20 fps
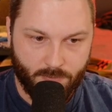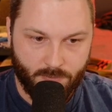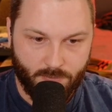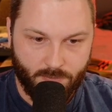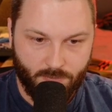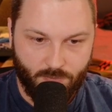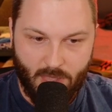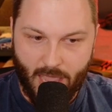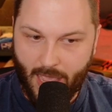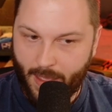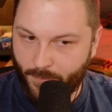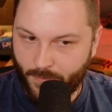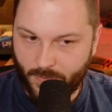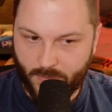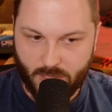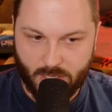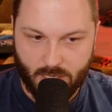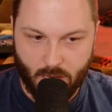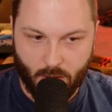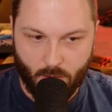Yeah,
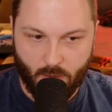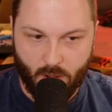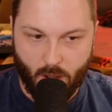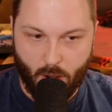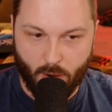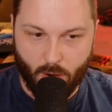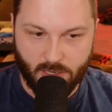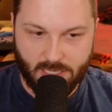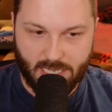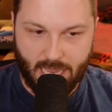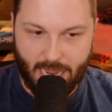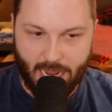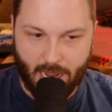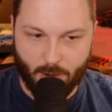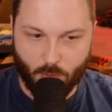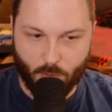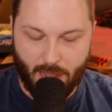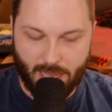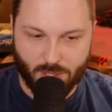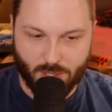so RSI
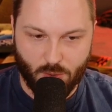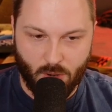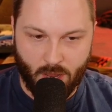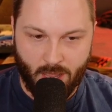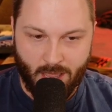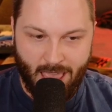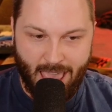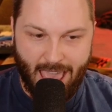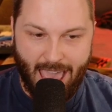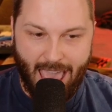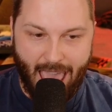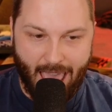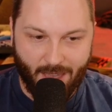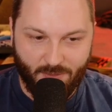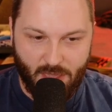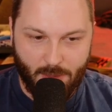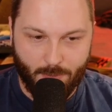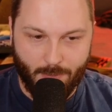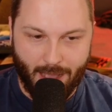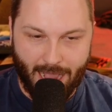Astra,
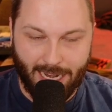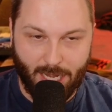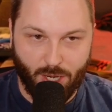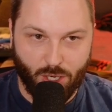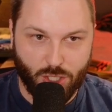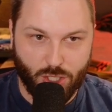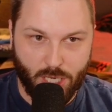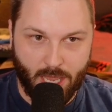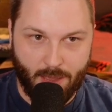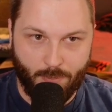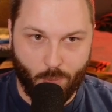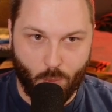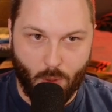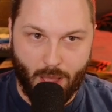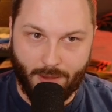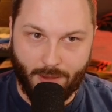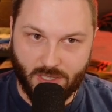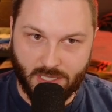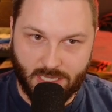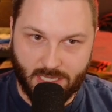heavy mining ship. We'll
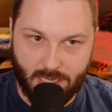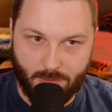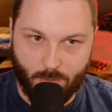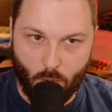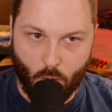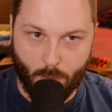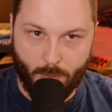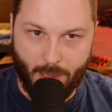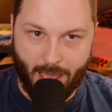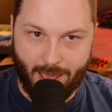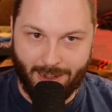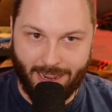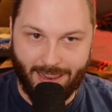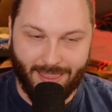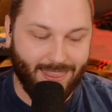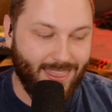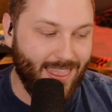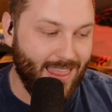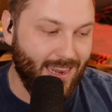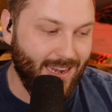have to see more about it.
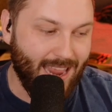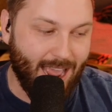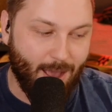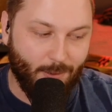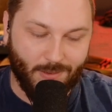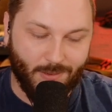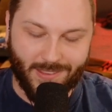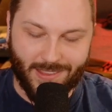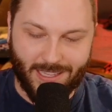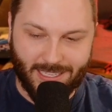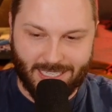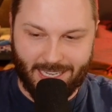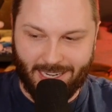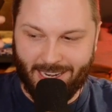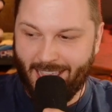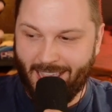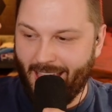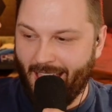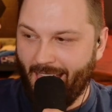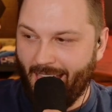Now, listen,
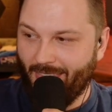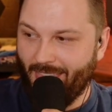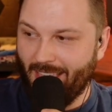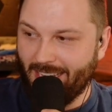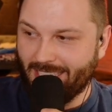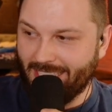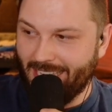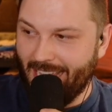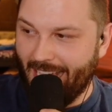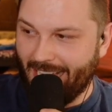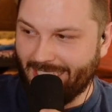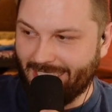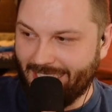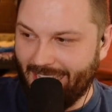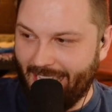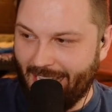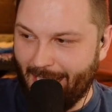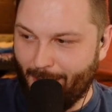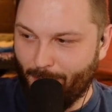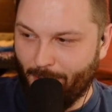this next
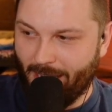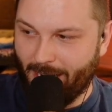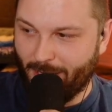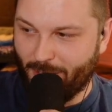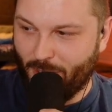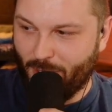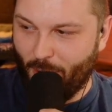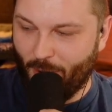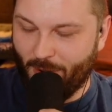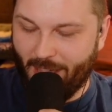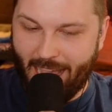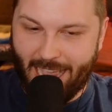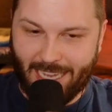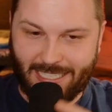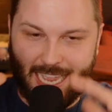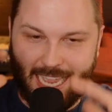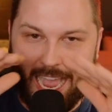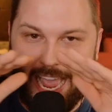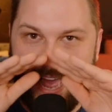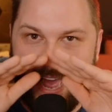thing I'm going to show, guys,
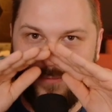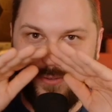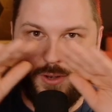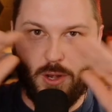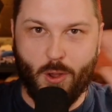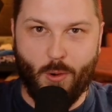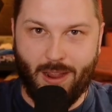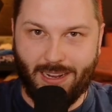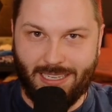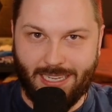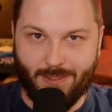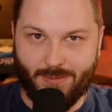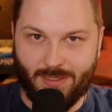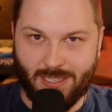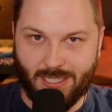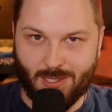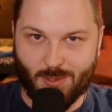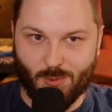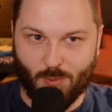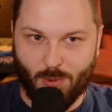I have no idea if
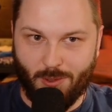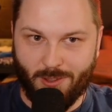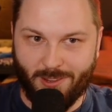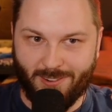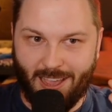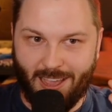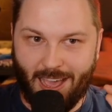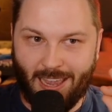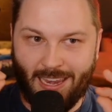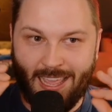this is real or not.